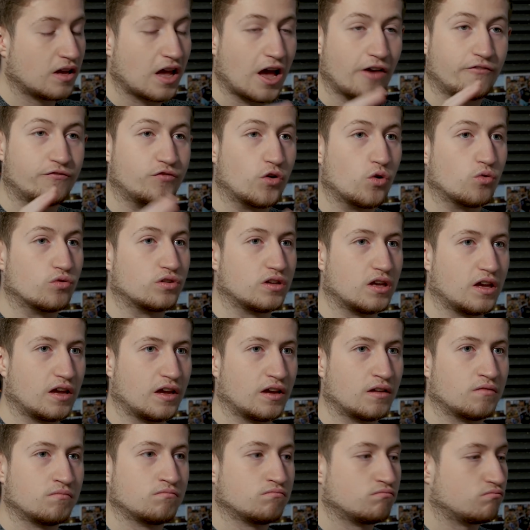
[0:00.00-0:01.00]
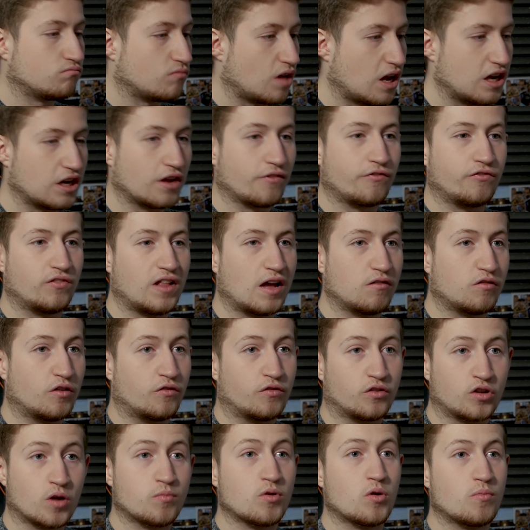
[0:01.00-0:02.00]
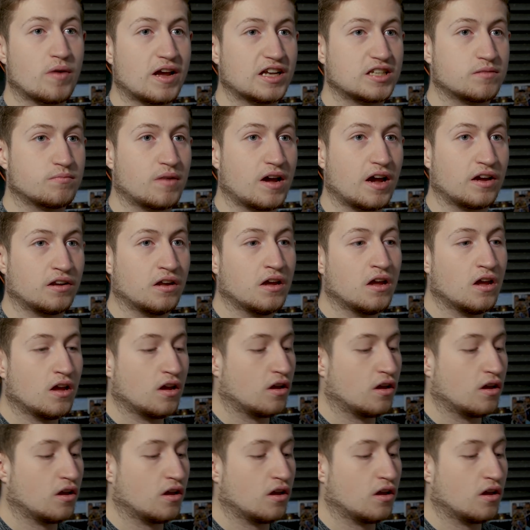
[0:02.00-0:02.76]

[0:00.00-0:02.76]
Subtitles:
a full year in a flat with a couple of mates of mine,